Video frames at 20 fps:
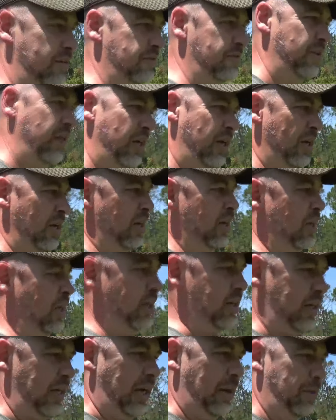of
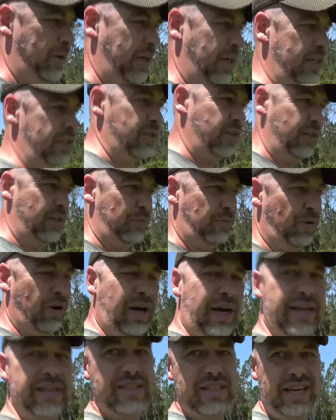a combination of the
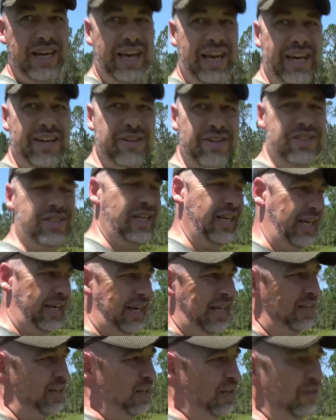price, the accuracy, and
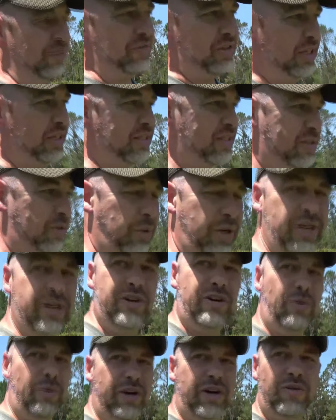I love these
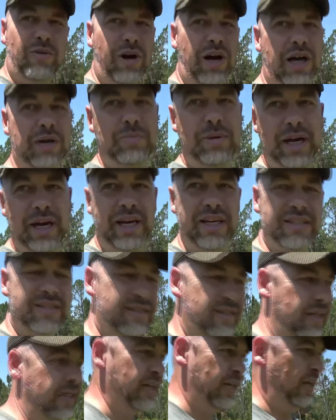300 round rock packs.